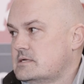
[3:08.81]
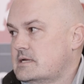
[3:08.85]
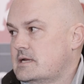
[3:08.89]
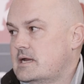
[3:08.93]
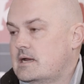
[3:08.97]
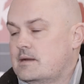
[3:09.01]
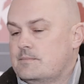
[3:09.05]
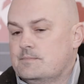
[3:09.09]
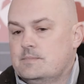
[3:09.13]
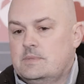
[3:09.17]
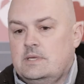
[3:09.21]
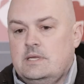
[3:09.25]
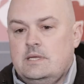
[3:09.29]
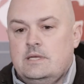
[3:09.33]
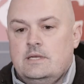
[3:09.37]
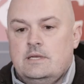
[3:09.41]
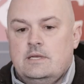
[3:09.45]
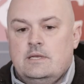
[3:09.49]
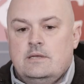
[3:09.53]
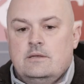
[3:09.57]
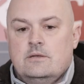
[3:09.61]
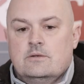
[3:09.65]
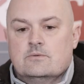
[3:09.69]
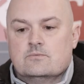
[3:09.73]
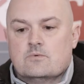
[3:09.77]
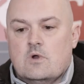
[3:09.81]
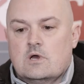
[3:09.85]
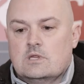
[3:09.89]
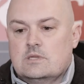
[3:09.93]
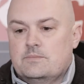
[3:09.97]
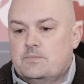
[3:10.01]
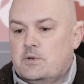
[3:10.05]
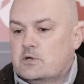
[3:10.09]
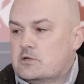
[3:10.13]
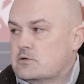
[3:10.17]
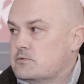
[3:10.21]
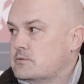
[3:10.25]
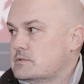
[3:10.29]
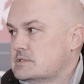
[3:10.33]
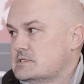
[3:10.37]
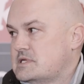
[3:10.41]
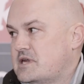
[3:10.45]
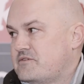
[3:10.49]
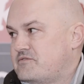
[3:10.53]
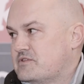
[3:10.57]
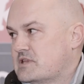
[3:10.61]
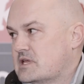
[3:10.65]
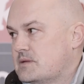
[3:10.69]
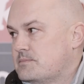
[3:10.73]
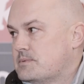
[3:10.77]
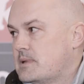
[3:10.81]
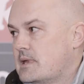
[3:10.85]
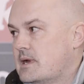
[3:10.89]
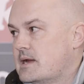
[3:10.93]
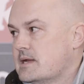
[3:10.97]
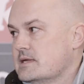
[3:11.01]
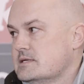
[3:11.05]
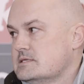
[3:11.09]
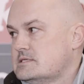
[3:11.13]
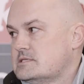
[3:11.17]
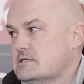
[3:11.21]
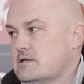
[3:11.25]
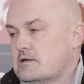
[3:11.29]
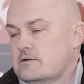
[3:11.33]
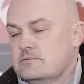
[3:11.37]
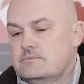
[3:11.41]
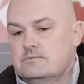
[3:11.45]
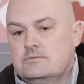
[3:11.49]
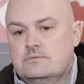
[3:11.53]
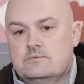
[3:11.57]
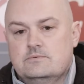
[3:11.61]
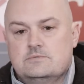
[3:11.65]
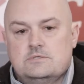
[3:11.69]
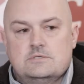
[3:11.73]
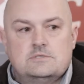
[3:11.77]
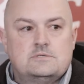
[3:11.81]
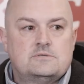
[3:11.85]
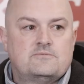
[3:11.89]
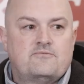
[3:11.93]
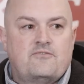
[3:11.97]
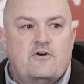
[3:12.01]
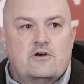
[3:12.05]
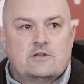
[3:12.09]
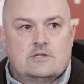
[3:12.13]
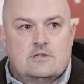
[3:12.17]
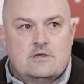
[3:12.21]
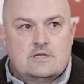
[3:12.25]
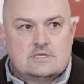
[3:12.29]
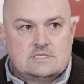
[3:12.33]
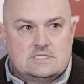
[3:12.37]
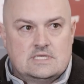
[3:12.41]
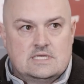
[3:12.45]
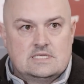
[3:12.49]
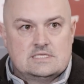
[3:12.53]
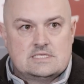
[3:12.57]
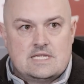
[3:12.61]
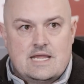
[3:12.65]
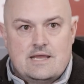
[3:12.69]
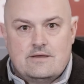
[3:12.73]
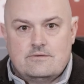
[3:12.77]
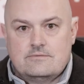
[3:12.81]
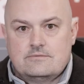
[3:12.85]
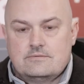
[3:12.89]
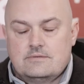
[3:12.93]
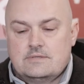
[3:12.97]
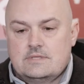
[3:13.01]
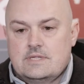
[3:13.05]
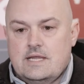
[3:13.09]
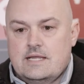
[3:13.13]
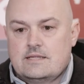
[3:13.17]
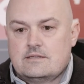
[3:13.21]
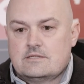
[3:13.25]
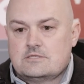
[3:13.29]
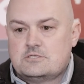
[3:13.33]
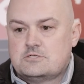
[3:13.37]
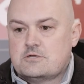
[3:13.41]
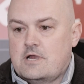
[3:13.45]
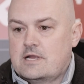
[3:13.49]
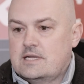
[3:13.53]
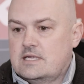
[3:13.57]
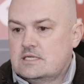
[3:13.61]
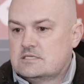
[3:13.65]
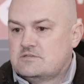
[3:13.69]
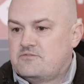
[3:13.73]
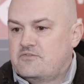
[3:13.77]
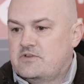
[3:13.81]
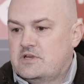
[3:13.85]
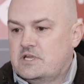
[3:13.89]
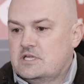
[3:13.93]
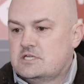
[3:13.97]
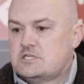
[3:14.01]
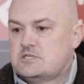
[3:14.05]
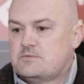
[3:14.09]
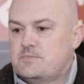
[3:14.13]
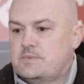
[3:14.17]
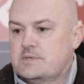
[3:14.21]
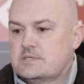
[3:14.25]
Riley Bonner will definitely play, so we'll just finalise things now the training's finished.